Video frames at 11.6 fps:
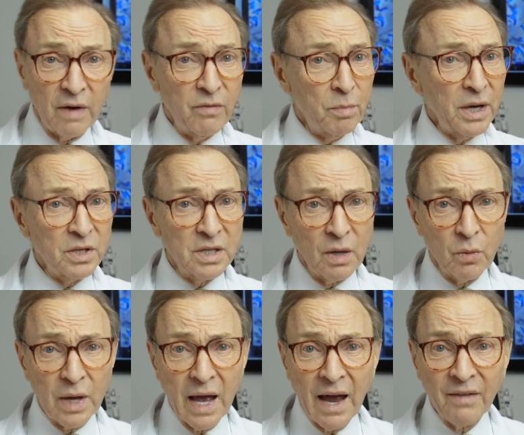Every patient that
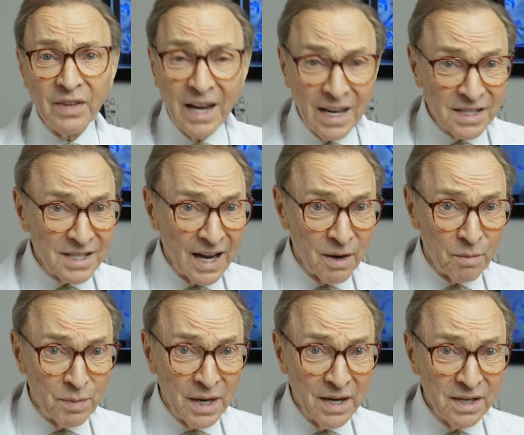we have that has
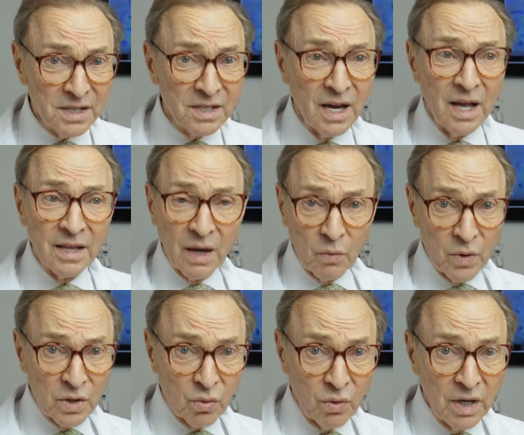diabetes that
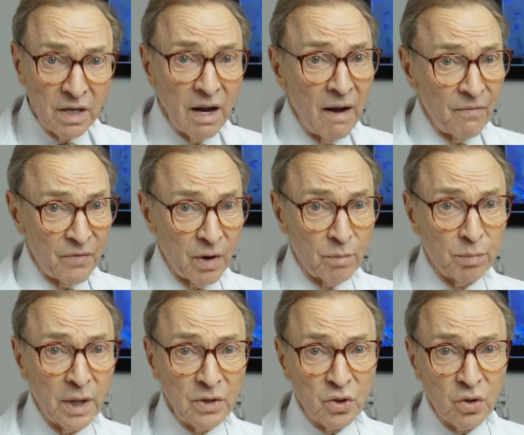we treat, their
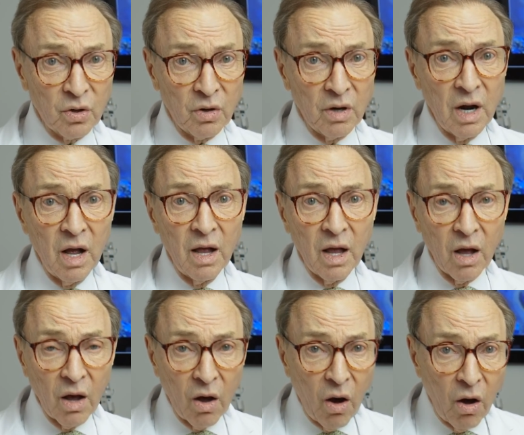blood sugar
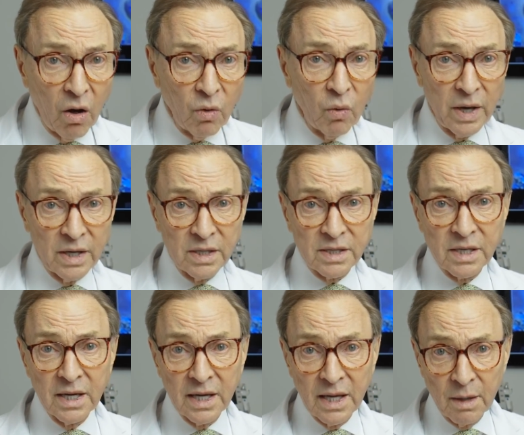
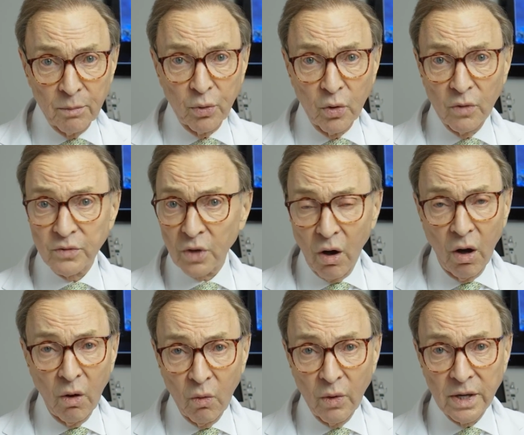always improves,
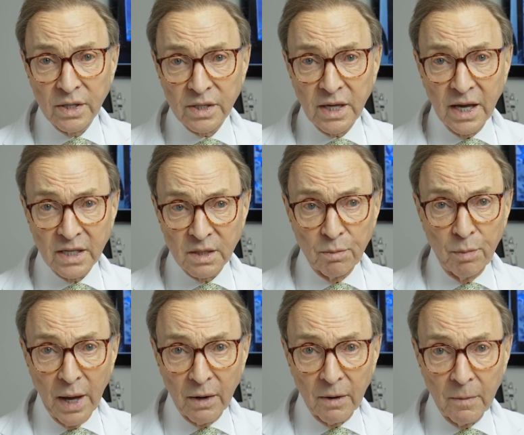always gets
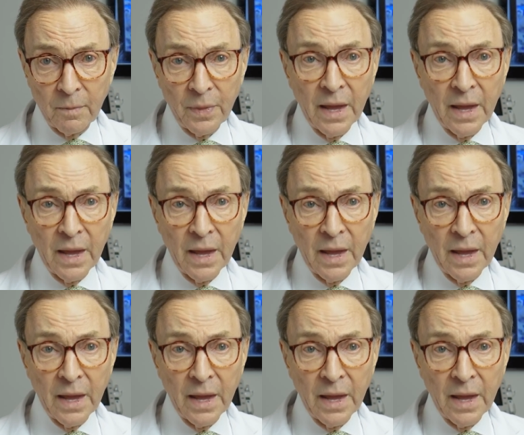better.